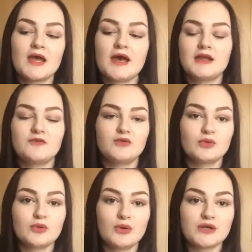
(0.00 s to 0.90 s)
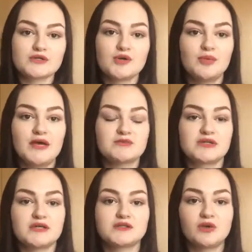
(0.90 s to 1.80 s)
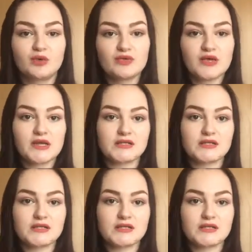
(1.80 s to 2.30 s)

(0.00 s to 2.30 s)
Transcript: and if you're going to a place which has chlorine